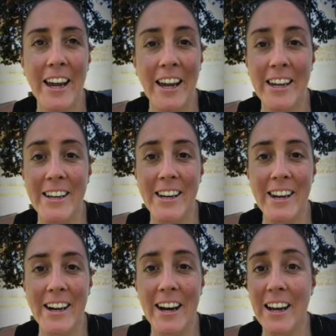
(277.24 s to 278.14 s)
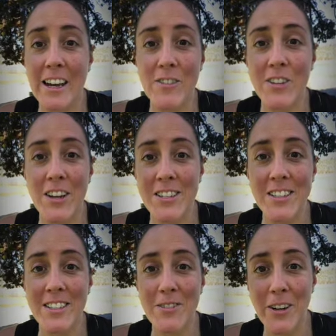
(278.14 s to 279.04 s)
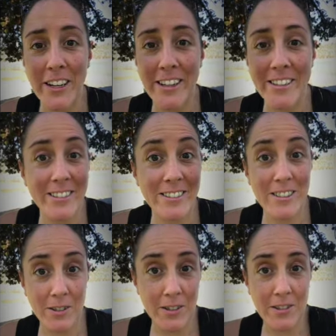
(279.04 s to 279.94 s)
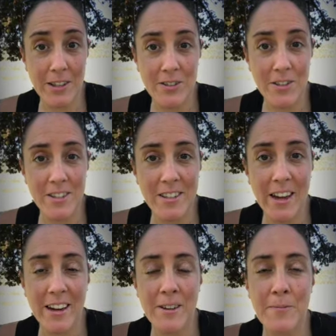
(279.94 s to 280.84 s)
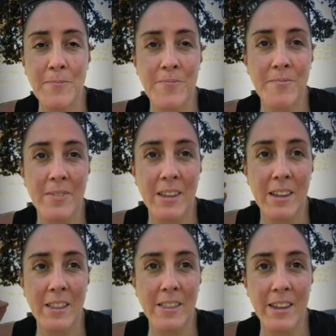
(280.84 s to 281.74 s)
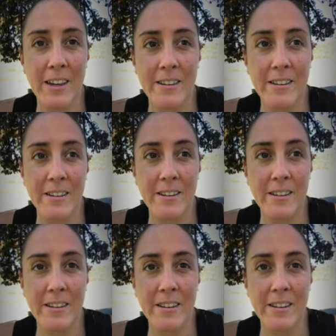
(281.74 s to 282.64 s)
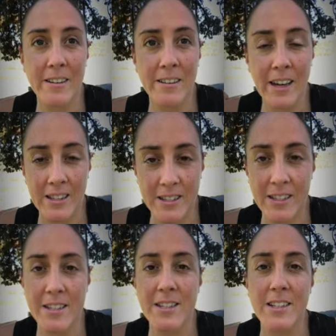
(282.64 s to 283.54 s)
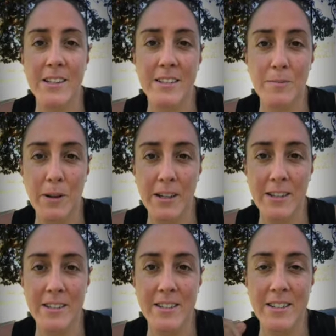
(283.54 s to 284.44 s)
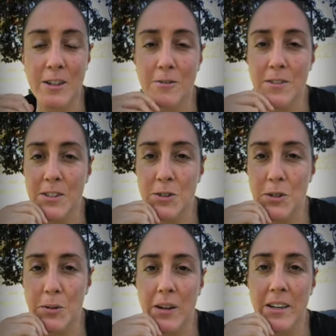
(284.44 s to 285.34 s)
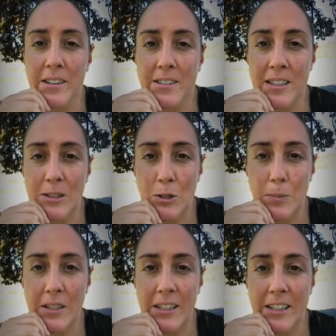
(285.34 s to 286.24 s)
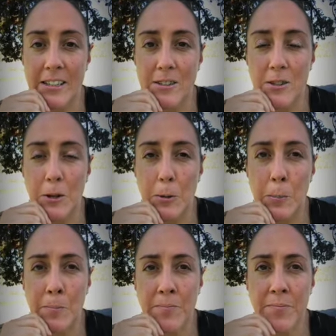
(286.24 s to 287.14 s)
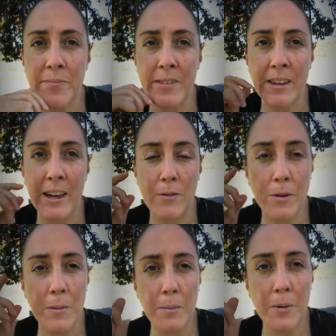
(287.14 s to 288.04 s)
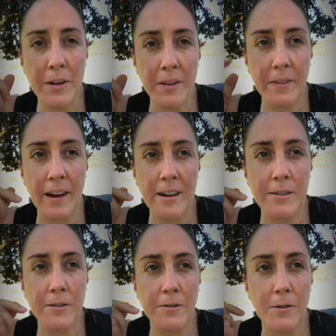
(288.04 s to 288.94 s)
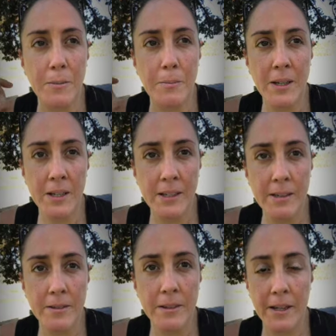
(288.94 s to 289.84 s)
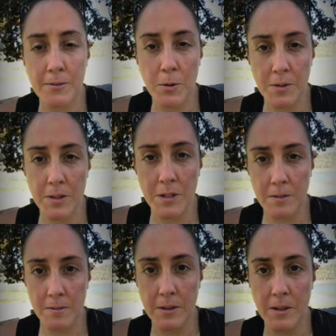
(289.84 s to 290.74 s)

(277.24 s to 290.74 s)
and I haven't lost any weight, let's just say, then that's going to send myself into a tailspin again. So, and remembering that for me and for this